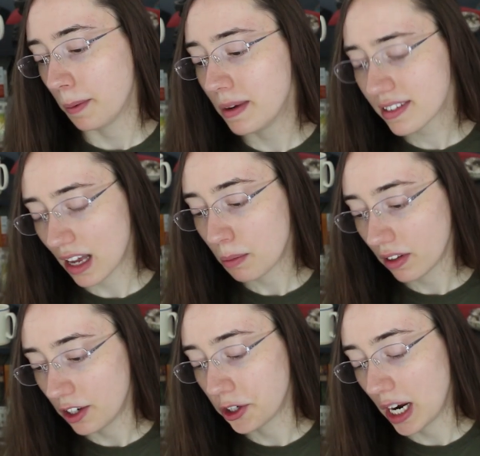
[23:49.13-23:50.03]
Miss
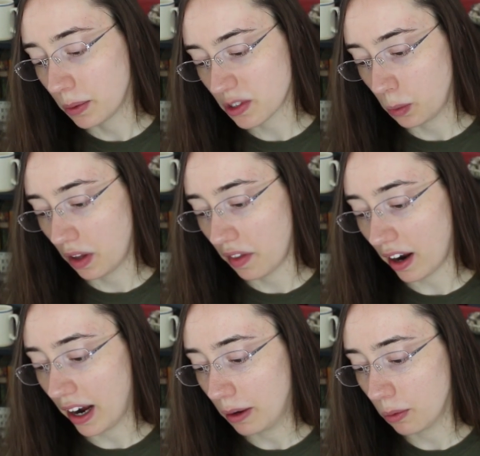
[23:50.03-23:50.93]
Emily Gray was one
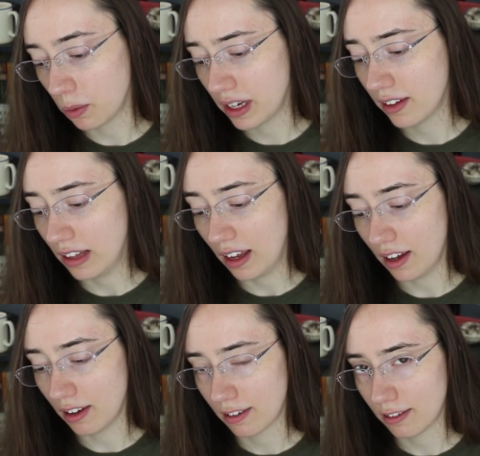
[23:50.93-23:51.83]
that I
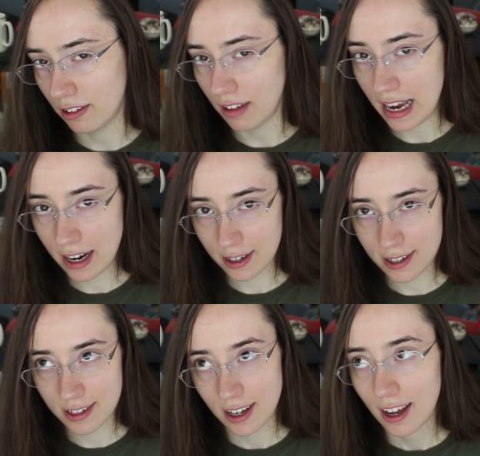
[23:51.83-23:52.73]
really
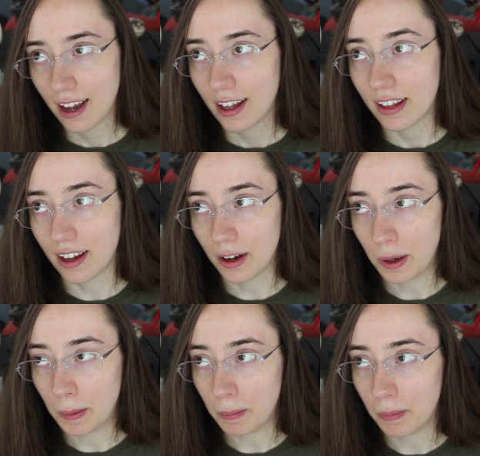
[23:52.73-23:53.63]
liked.
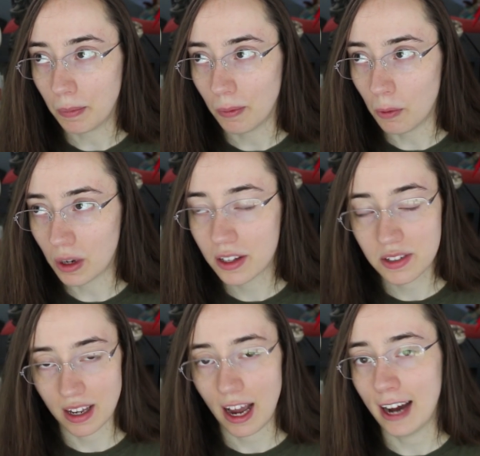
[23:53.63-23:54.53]
Um, one of
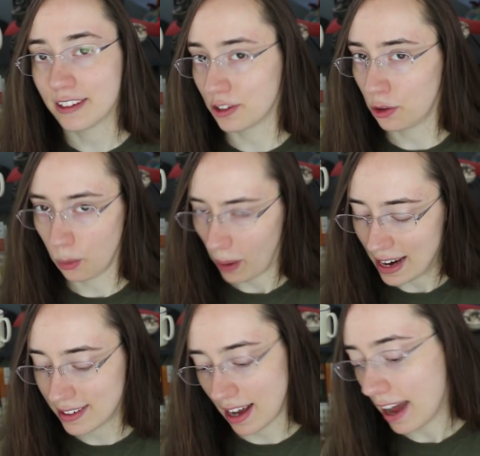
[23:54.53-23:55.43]
those that has a
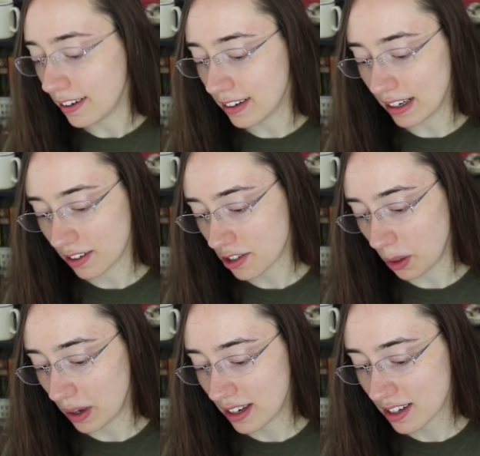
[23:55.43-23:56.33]
great ending
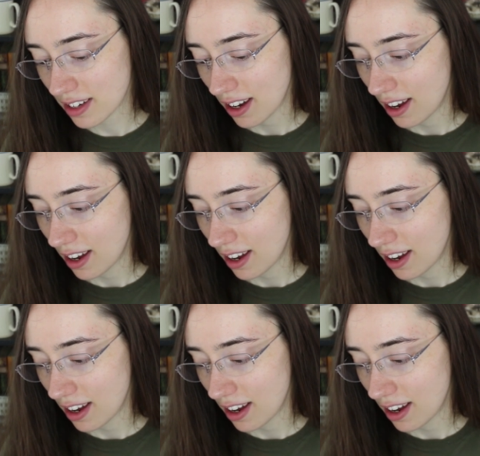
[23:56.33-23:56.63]
to it.